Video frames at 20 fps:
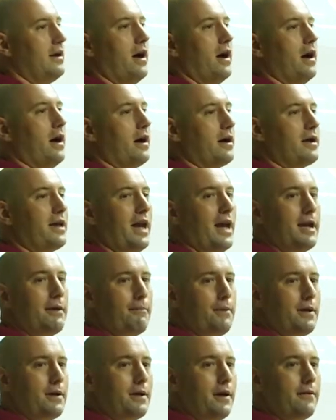uh,
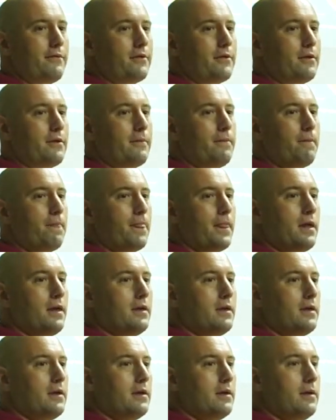canopy cover,
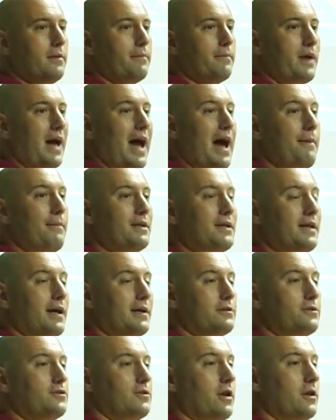um,
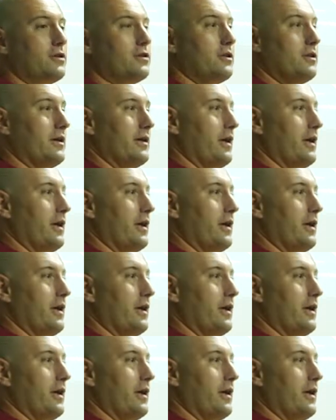habitat structure.